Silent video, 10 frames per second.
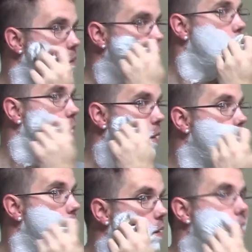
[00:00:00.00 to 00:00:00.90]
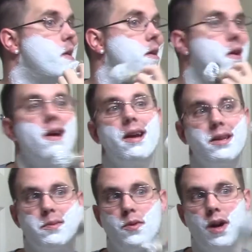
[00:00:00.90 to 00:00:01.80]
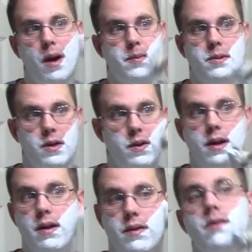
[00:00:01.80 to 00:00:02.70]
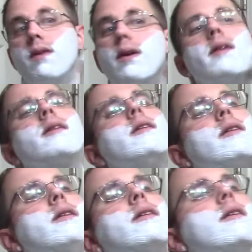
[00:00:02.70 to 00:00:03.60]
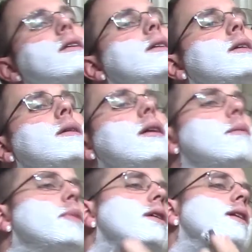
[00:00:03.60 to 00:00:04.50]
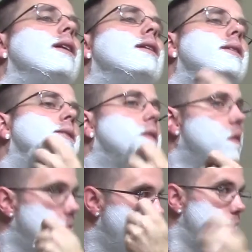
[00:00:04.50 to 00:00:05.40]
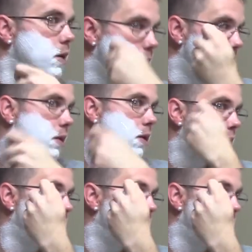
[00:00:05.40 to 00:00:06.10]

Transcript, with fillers: But then again, I got some crops in the ground, so uh, I'm kind of glad to see it, to be honest with you.